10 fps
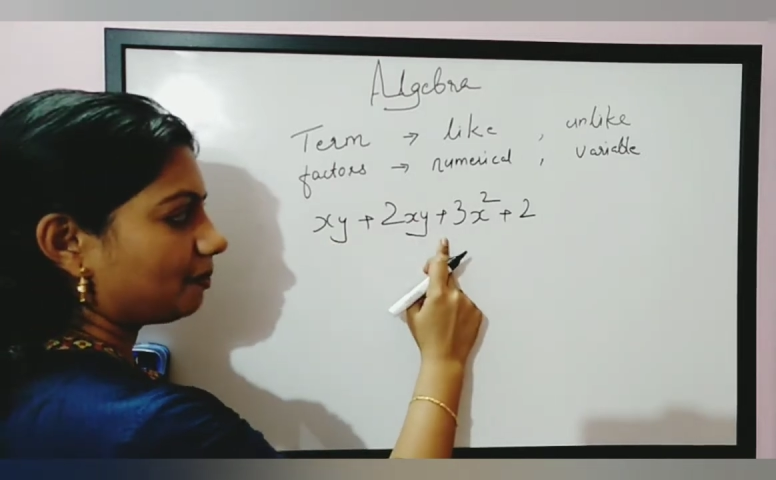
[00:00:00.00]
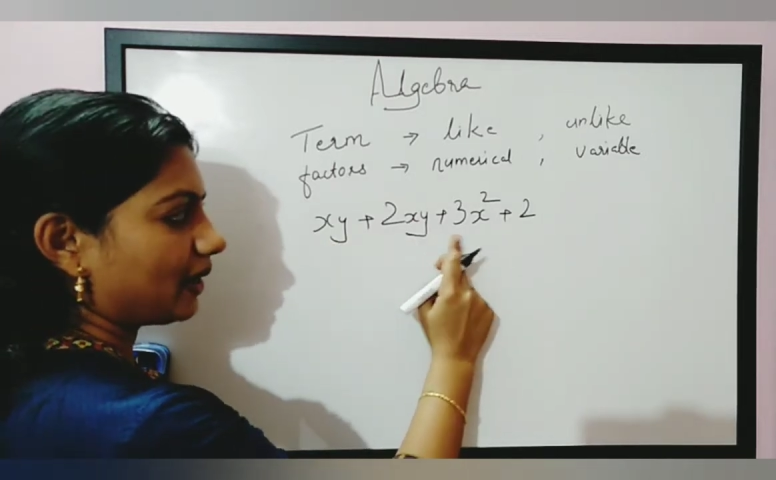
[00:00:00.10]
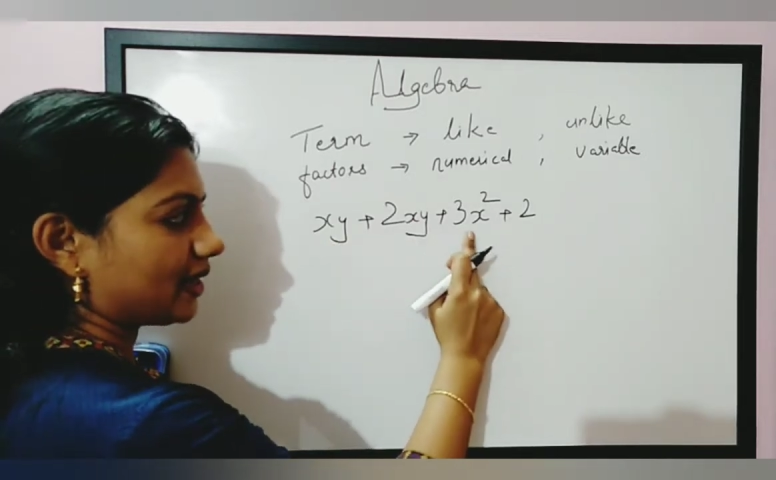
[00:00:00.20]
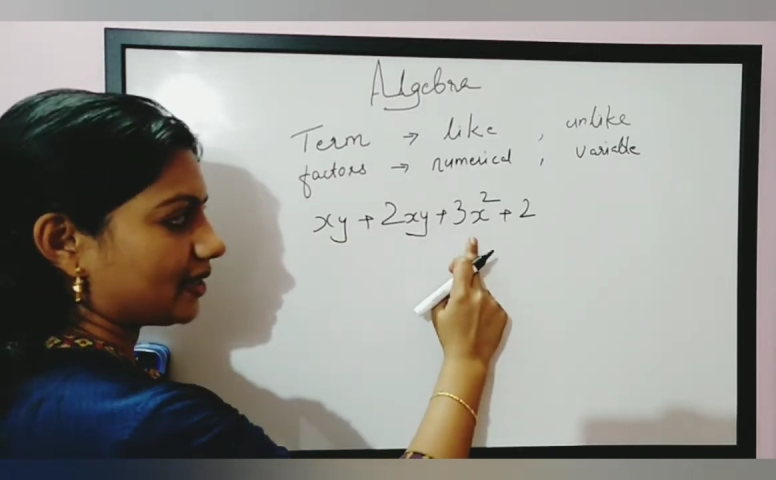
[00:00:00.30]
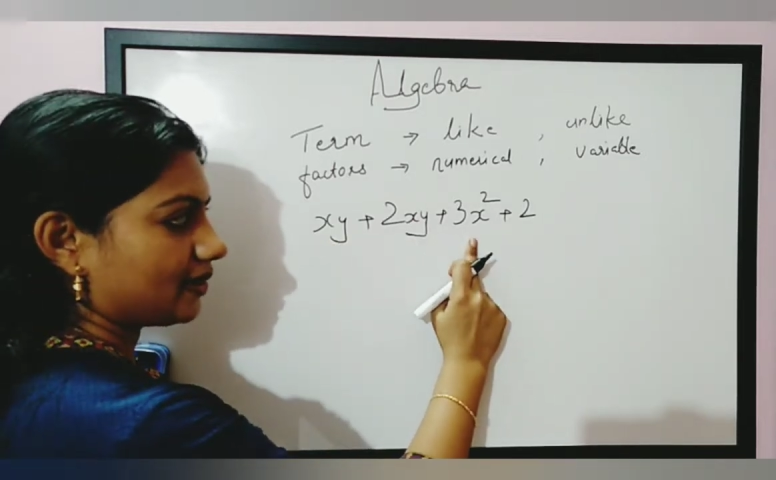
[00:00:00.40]

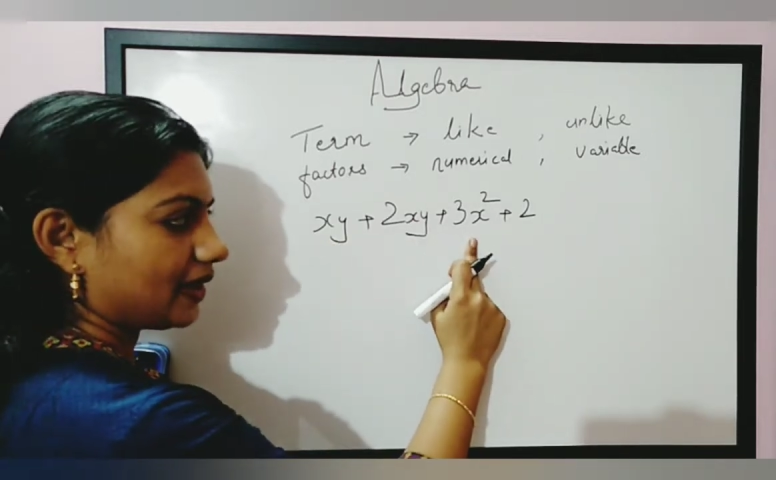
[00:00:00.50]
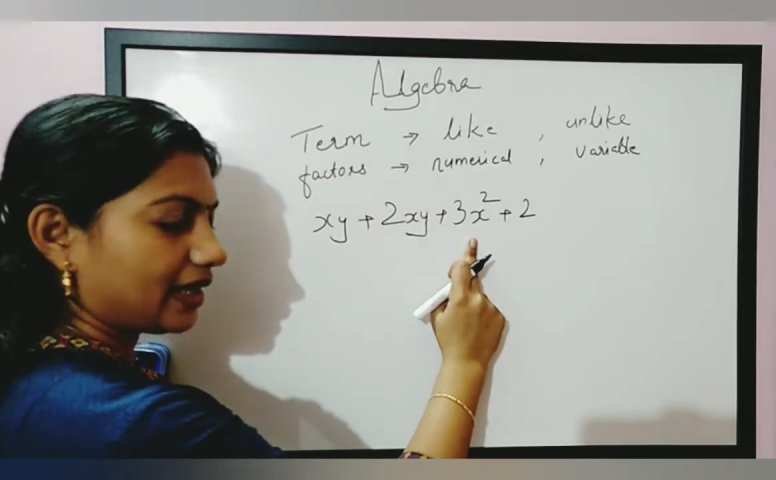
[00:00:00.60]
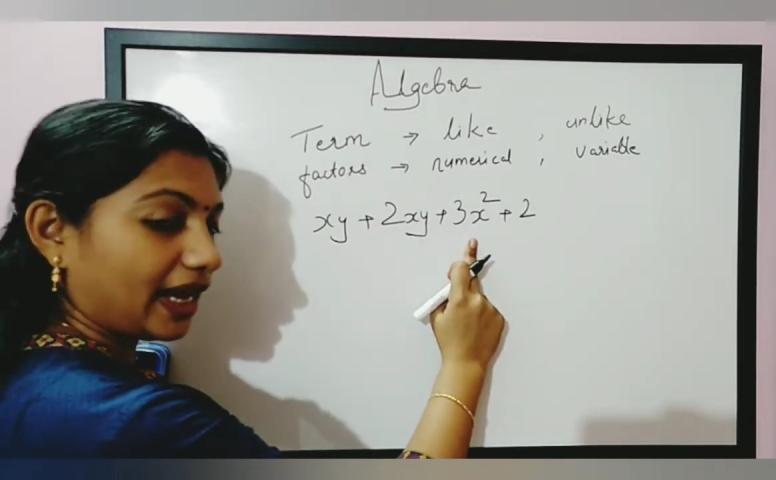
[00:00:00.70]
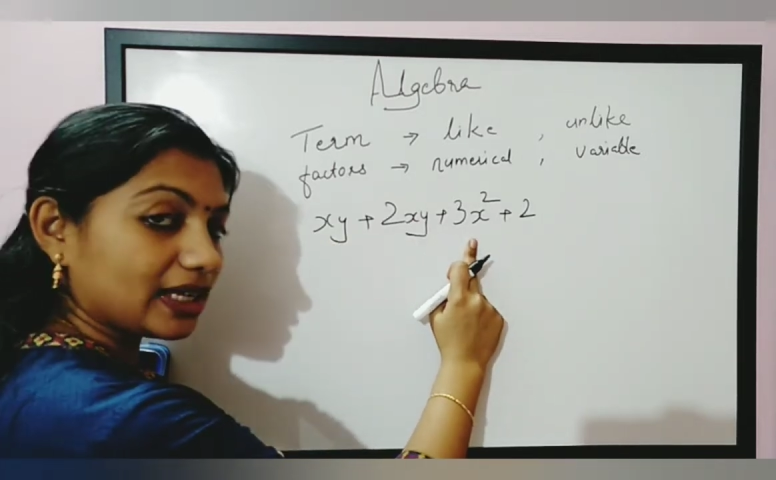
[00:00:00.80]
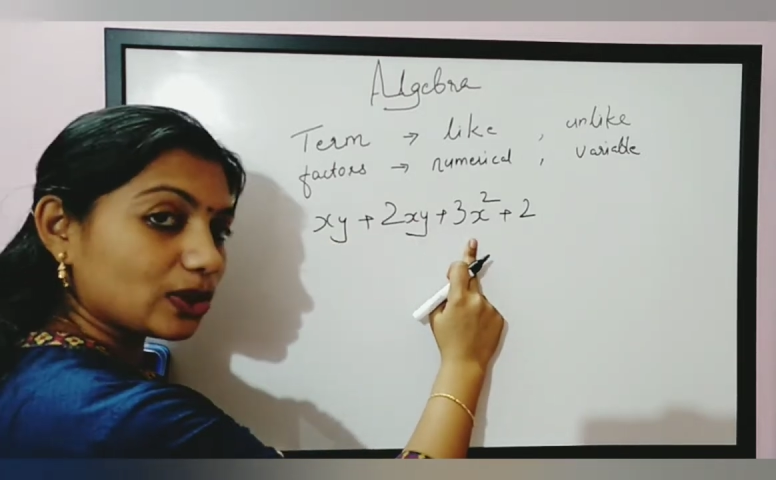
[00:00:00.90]
plus
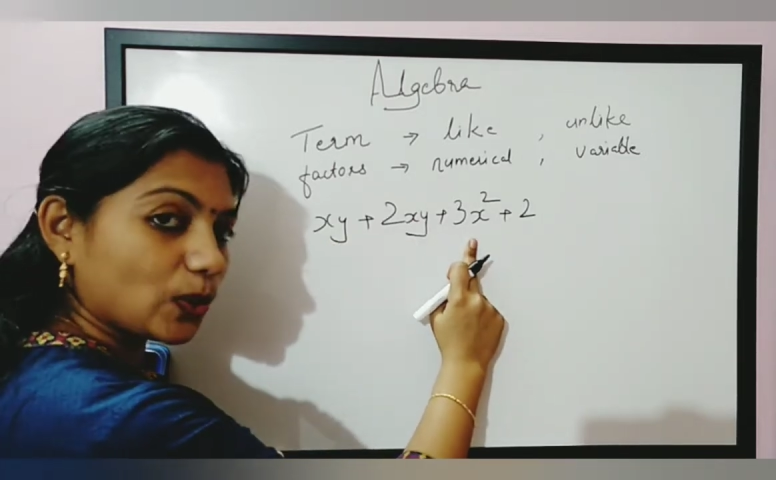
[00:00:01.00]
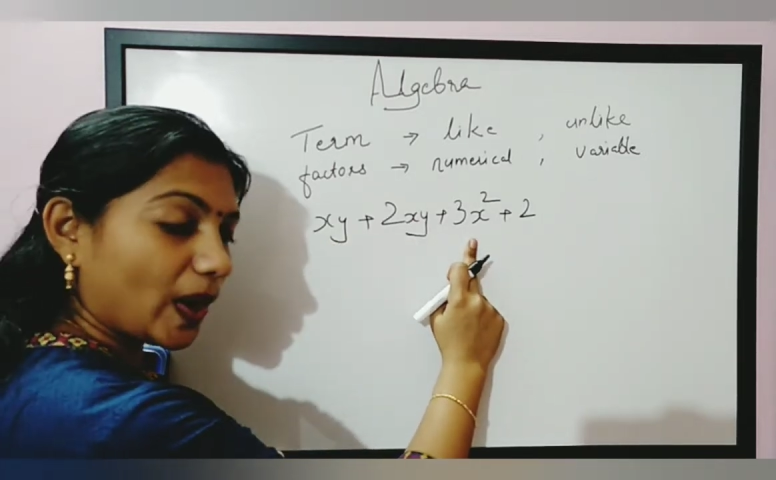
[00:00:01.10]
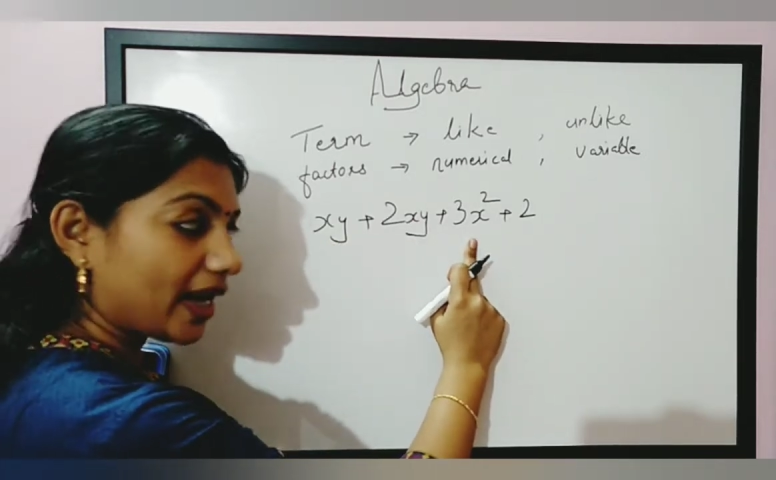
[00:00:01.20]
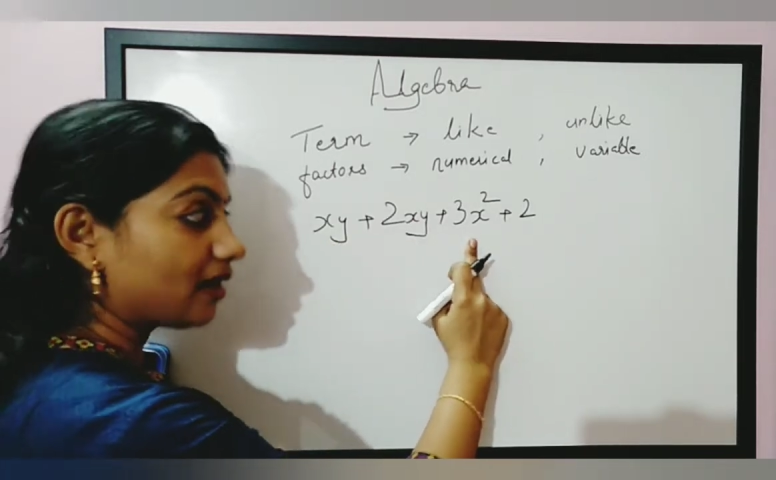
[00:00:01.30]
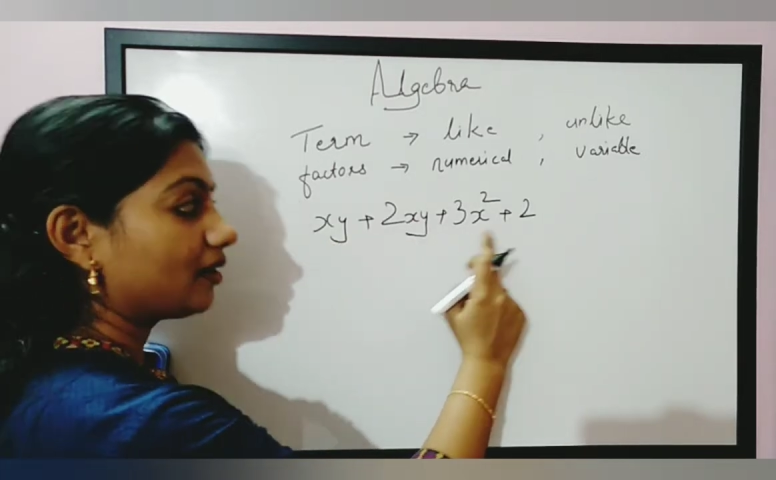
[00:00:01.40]
3x
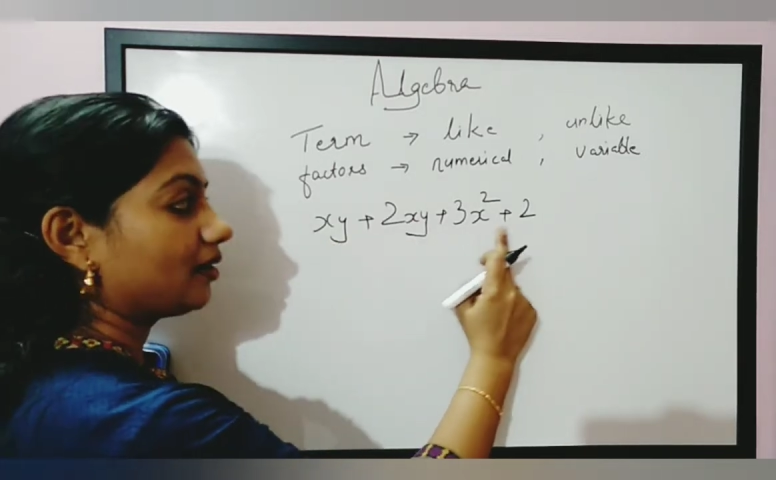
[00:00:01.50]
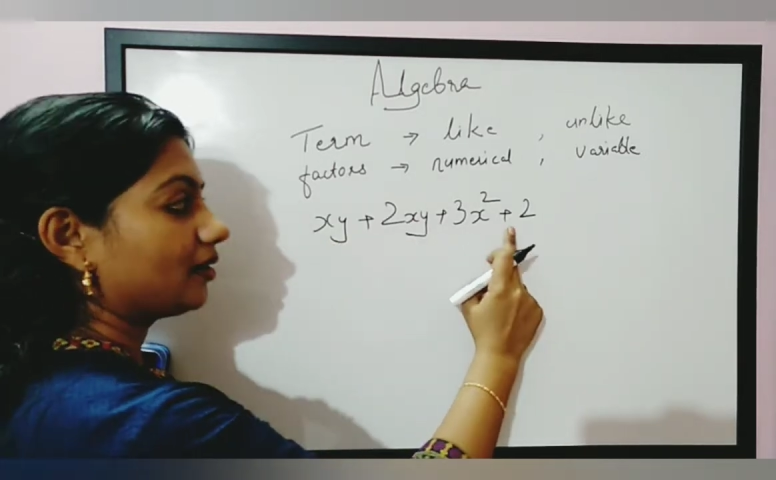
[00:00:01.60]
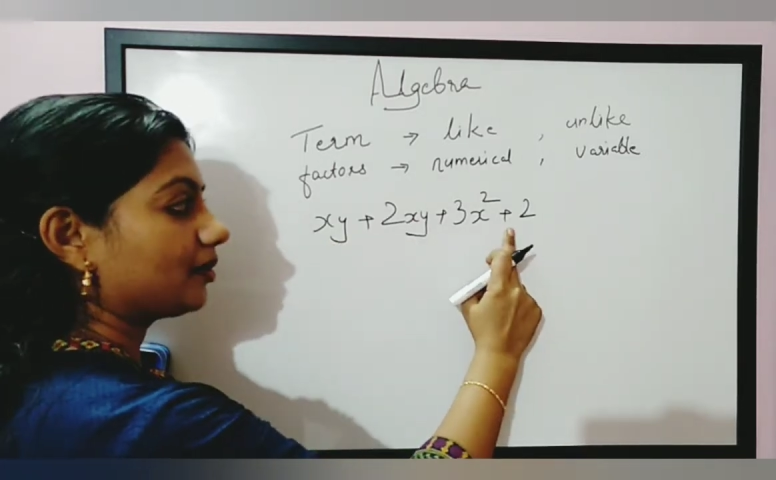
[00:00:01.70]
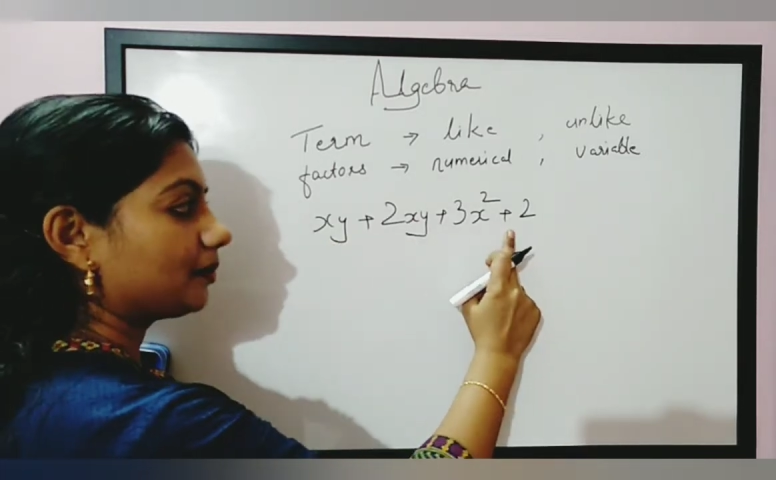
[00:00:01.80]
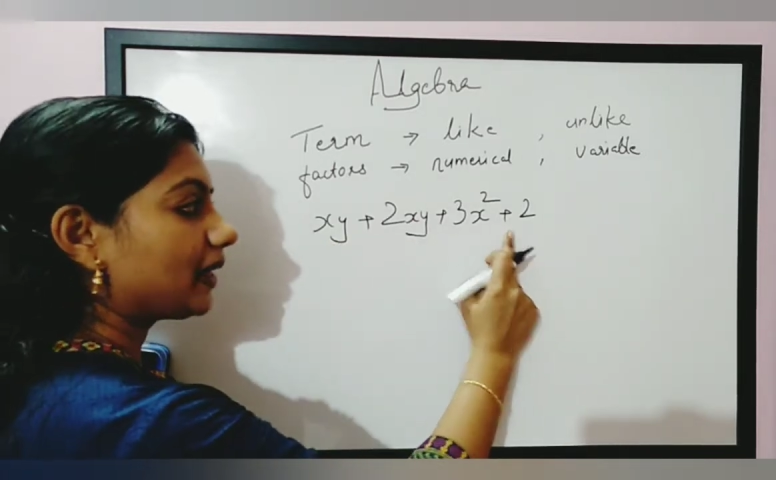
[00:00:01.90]
square
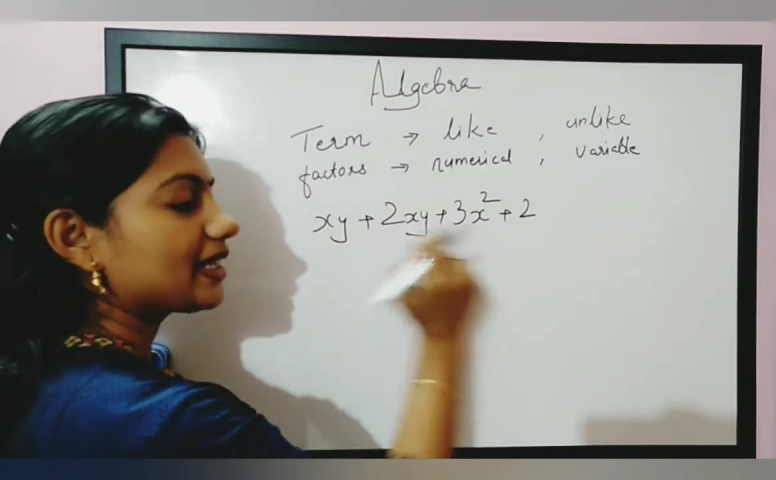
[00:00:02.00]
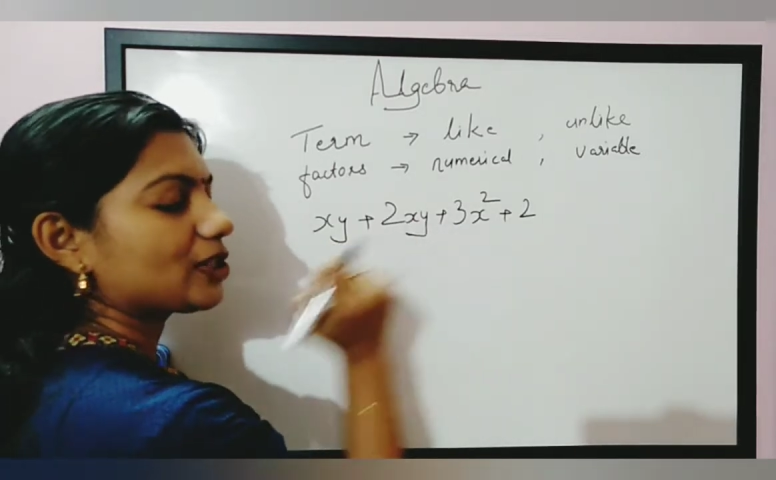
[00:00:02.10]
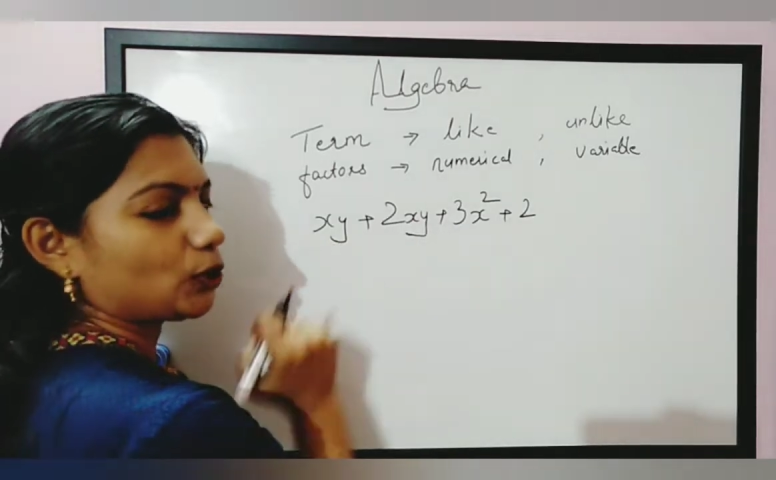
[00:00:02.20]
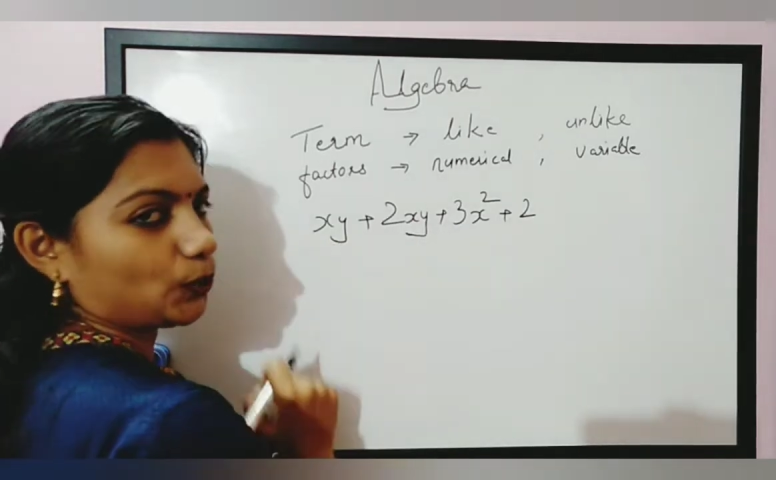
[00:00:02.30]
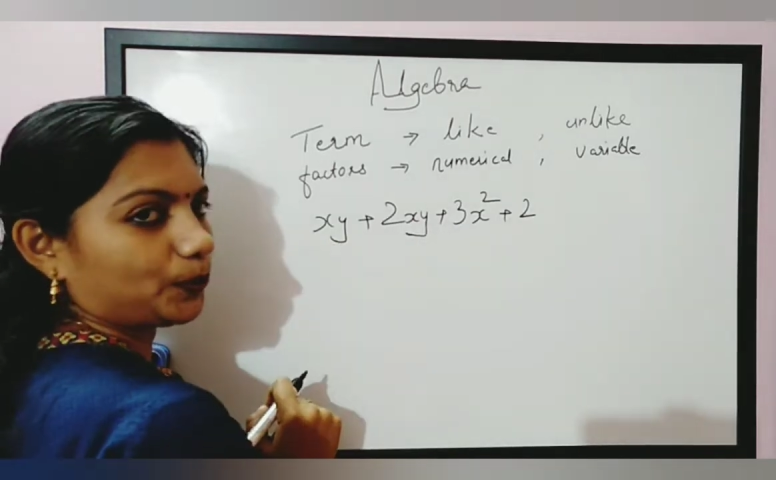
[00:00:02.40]
plus
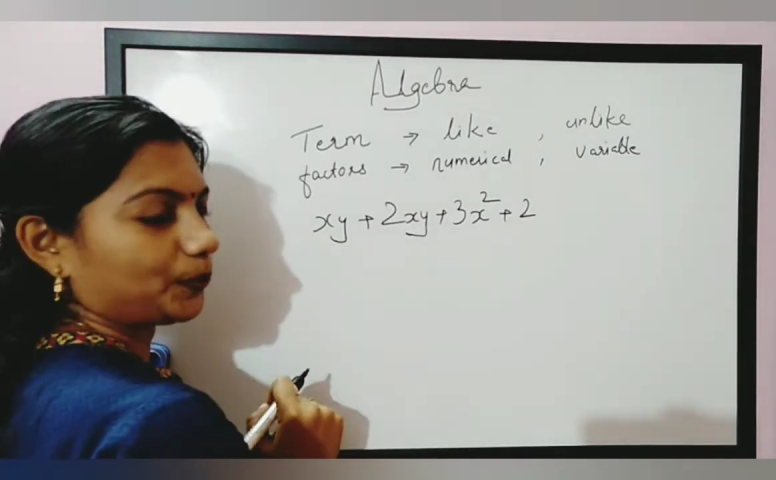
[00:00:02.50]
2.